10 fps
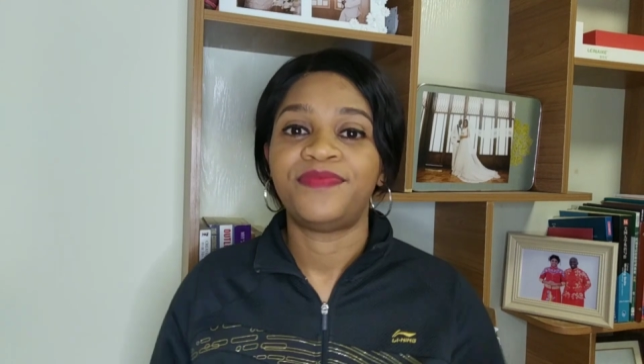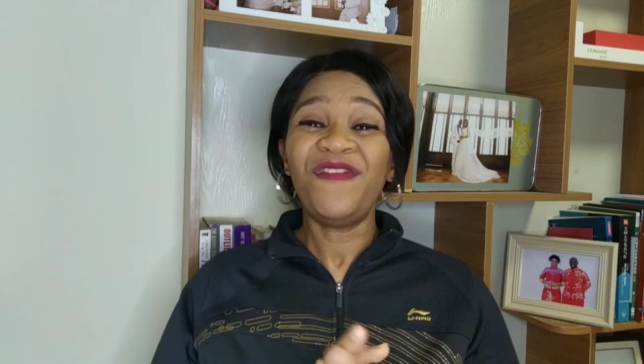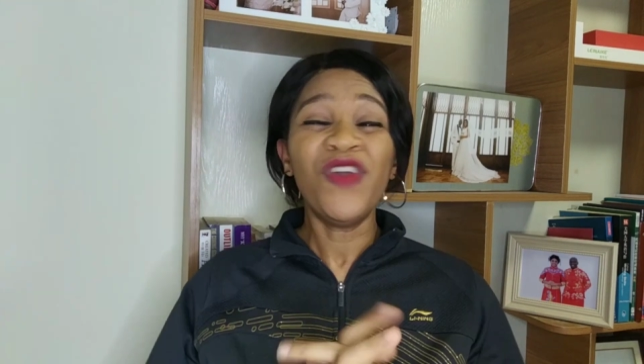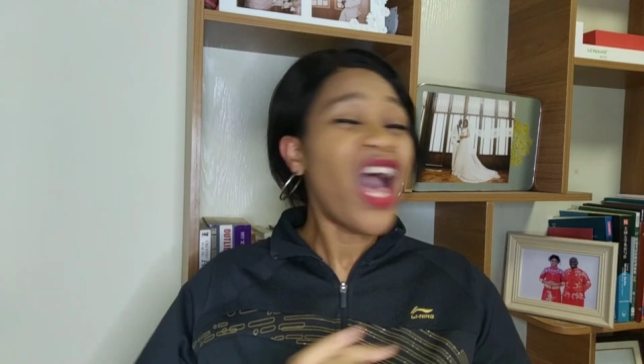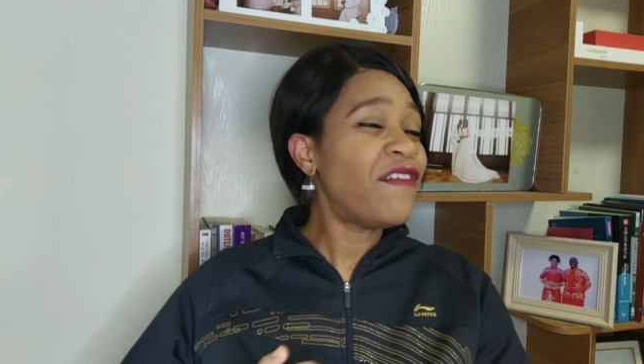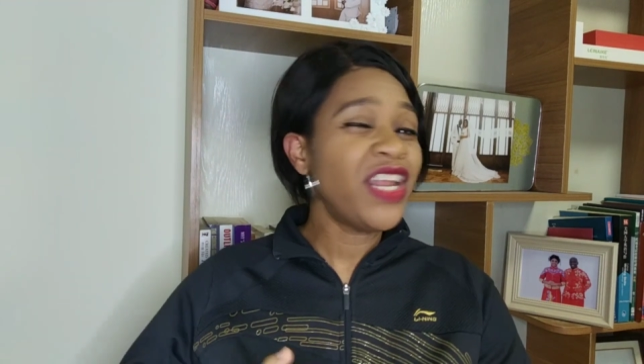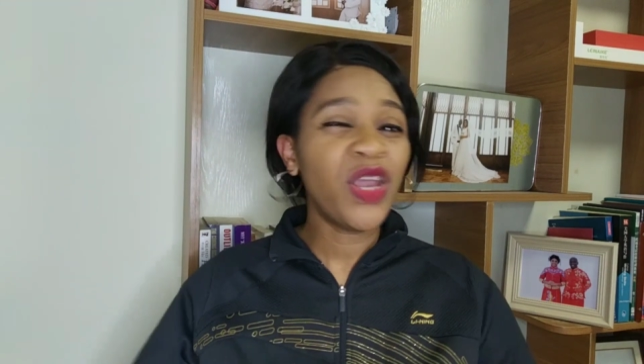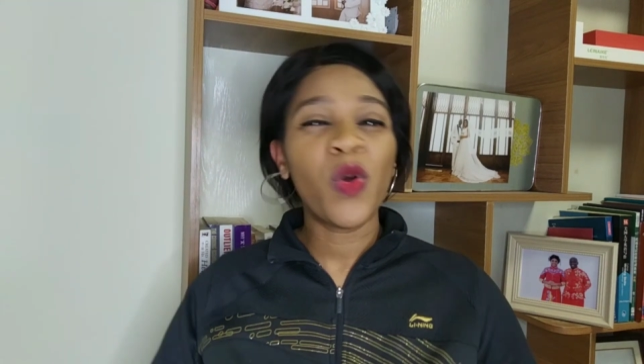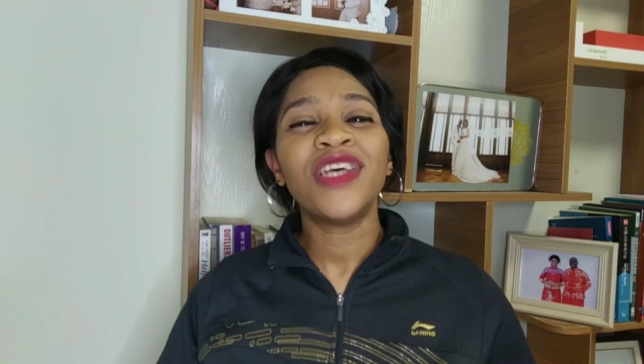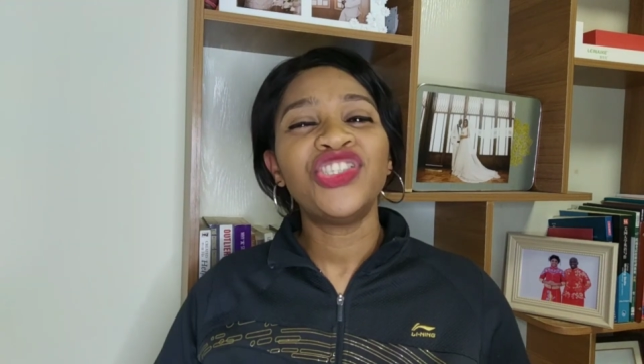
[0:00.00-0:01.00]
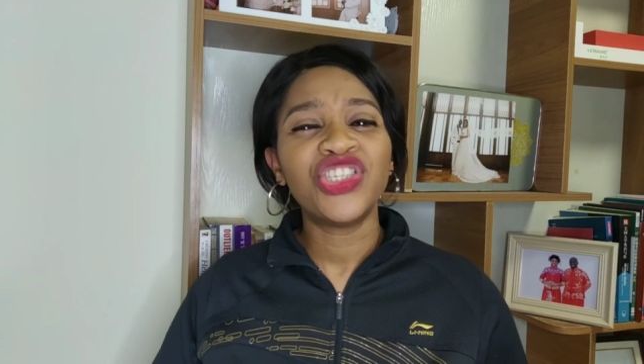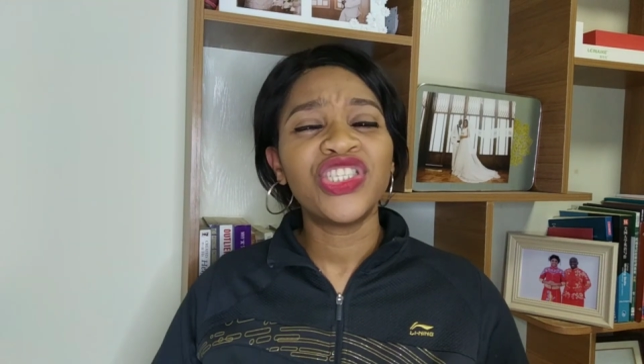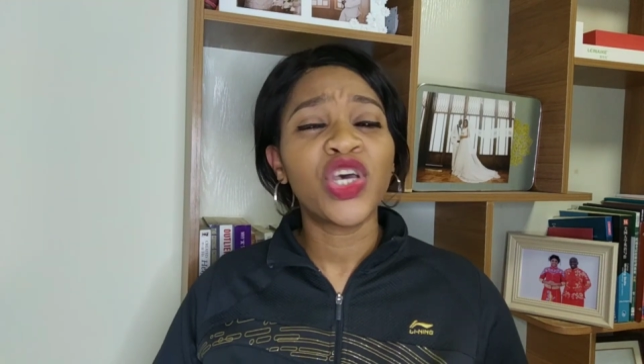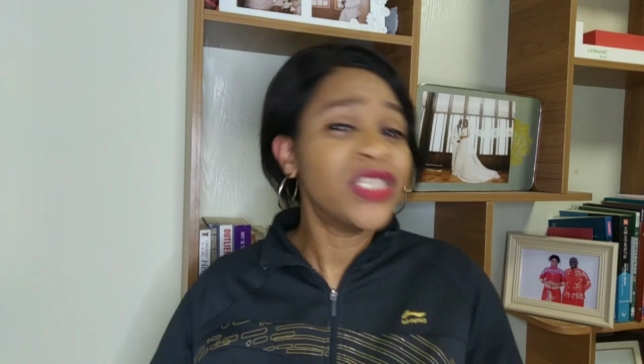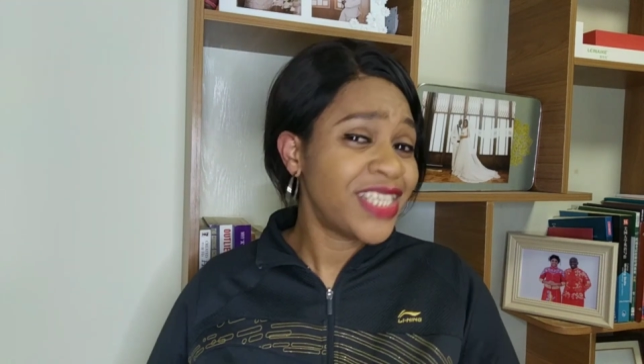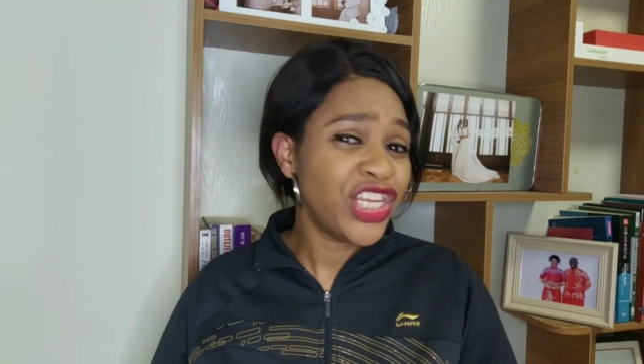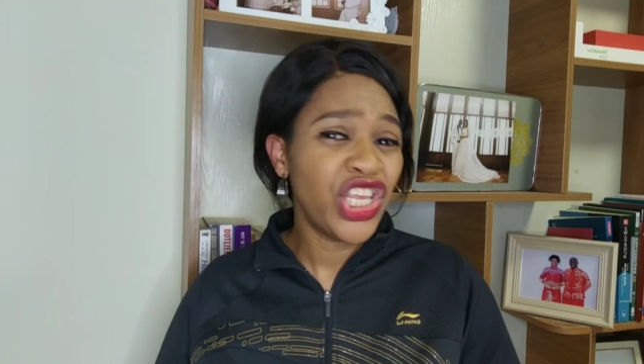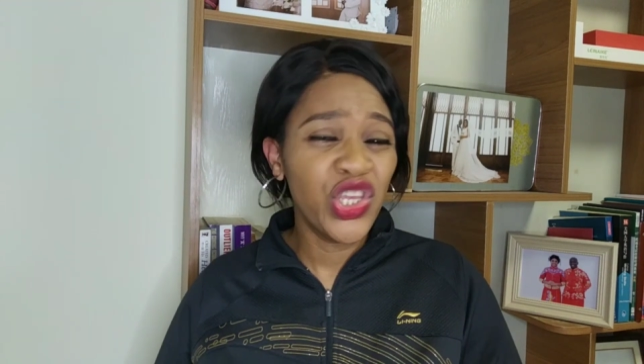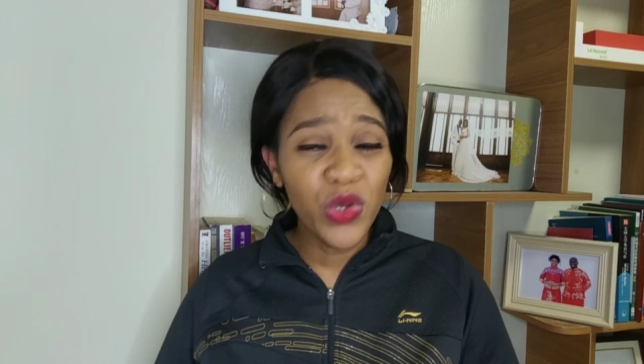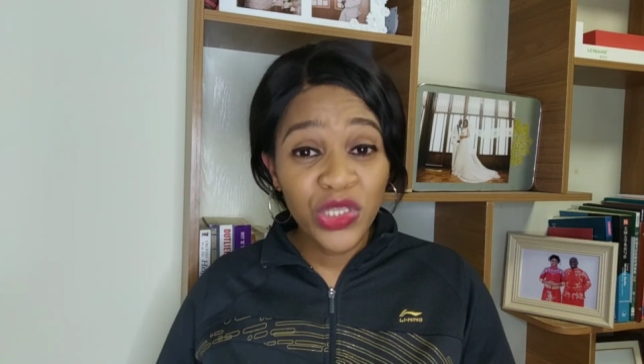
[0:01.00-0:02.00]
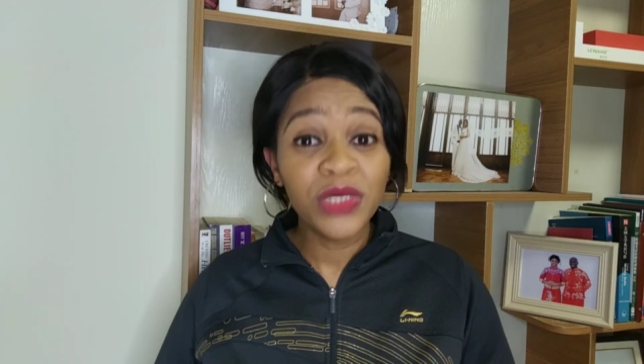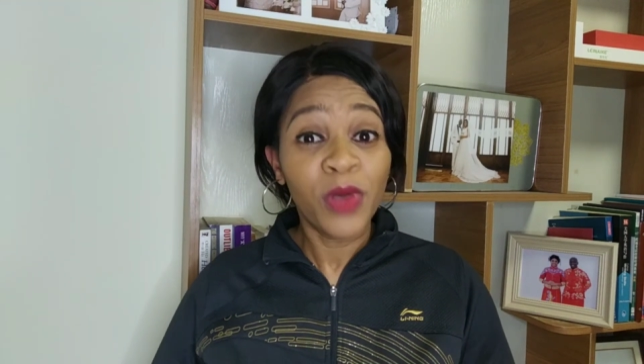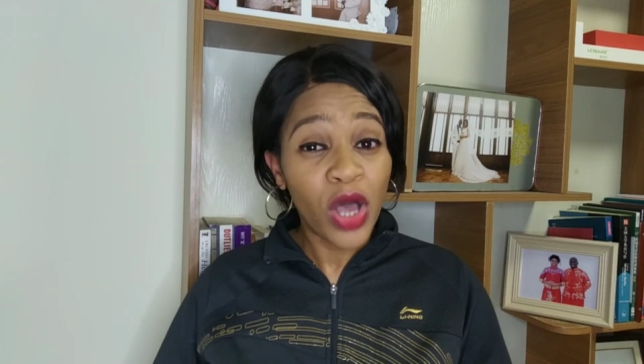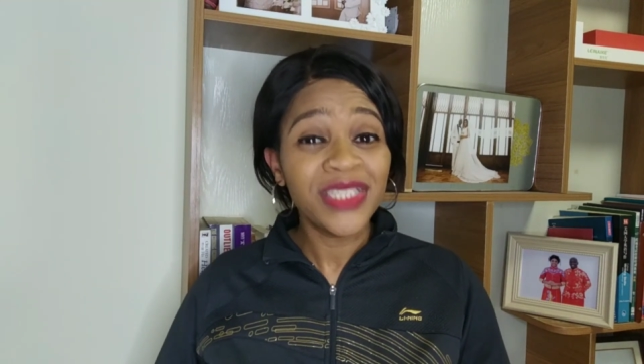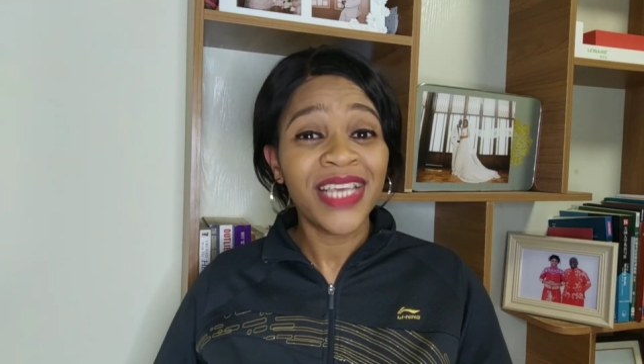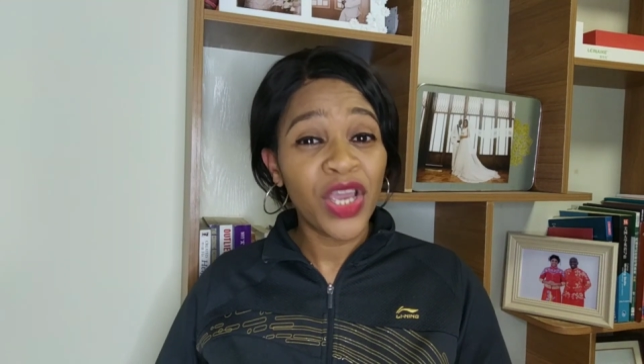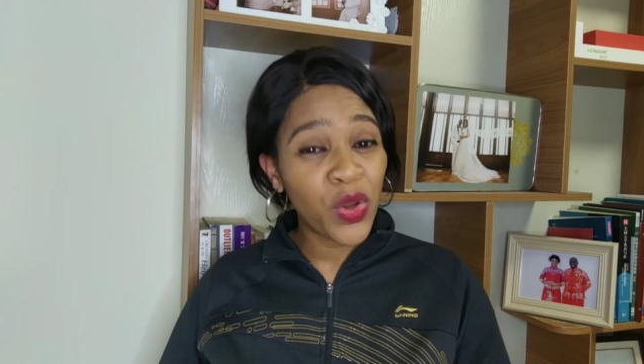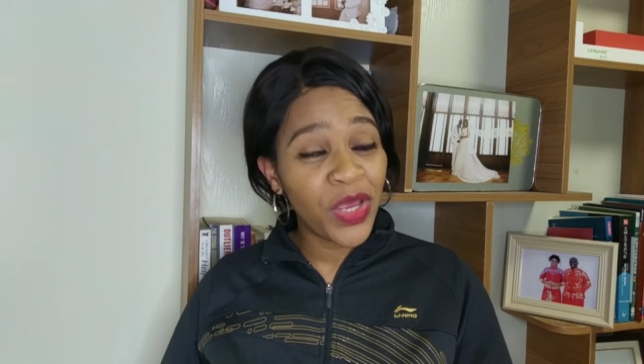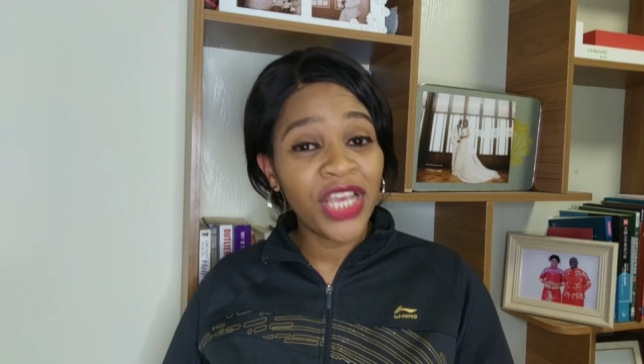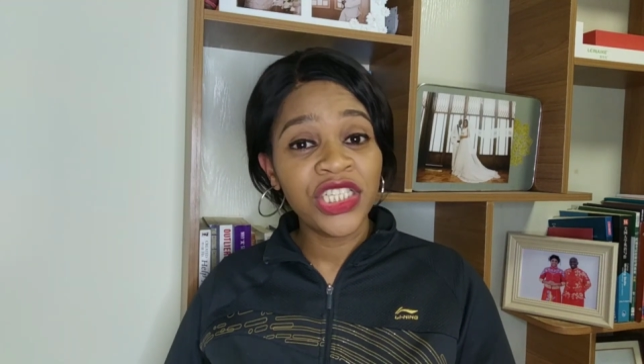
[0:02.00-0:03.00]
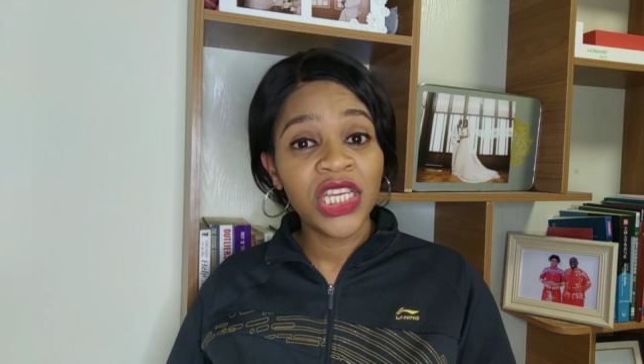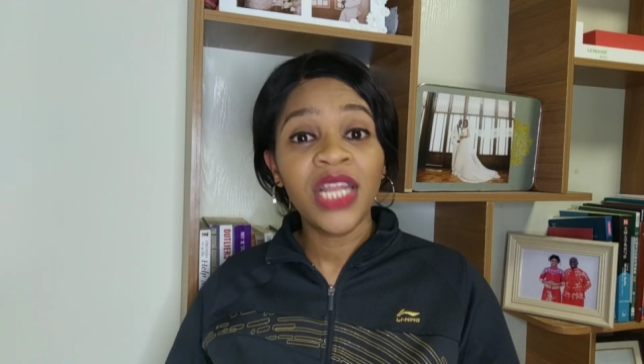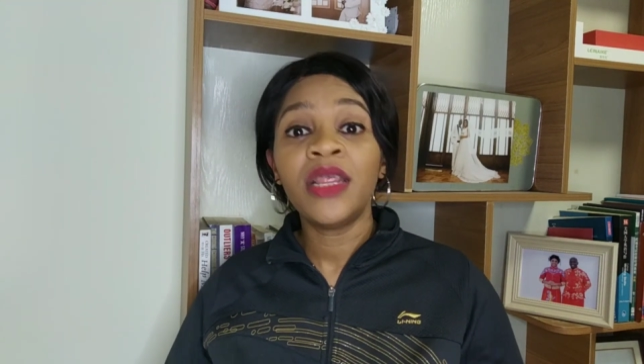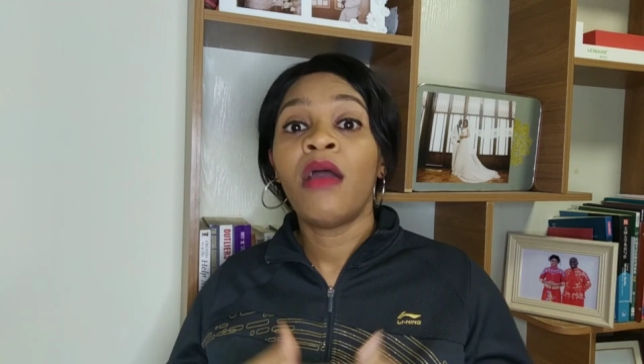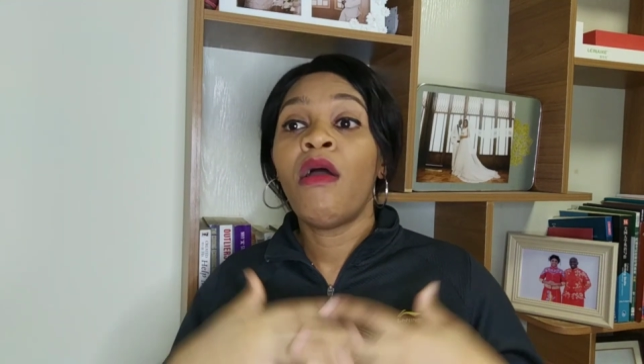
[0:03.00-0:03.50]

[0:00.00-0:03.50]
If you have any questions concerning YouTube content creation,